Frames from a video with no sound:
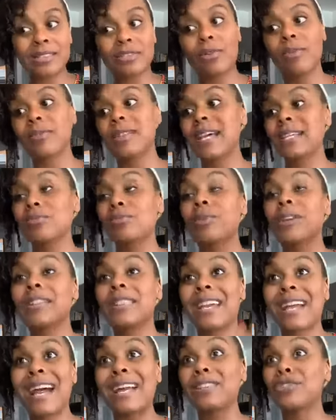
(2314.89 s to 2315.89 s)
So that's one of
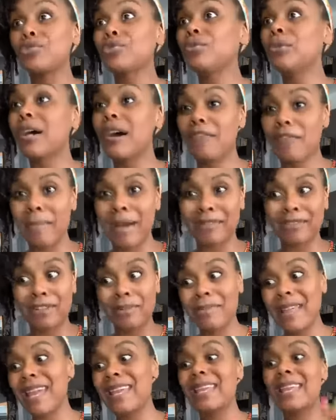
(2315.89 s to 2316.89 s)
the things I do love about
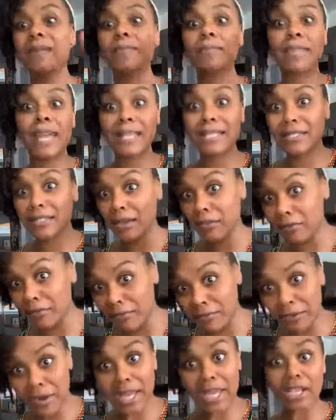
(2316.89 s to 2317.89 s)
them. They keep their stuff
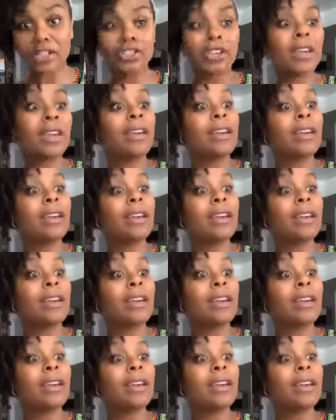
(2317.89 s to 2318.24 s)
fresh.